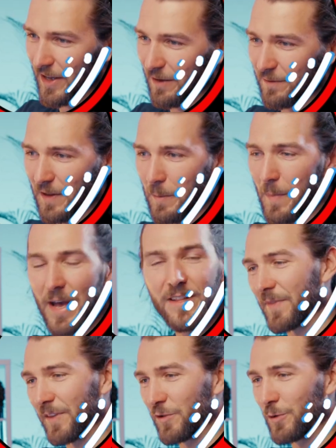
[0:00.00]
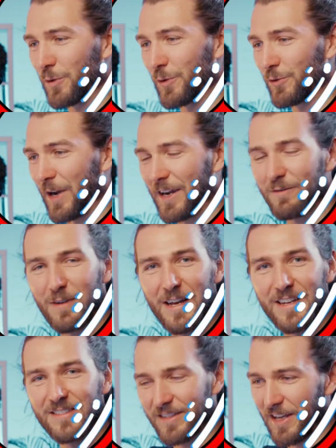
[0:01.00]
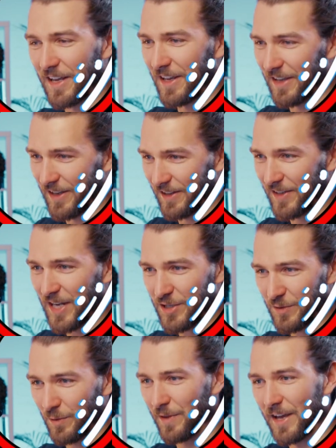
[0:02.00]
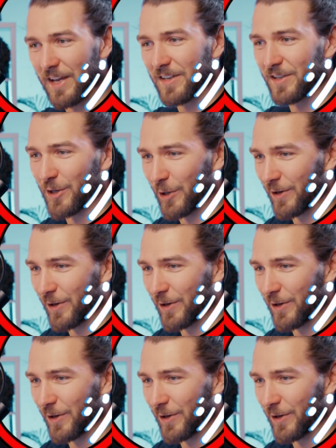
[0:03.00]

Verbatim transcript: If they mate, the two dragonflies, they attach with the end here.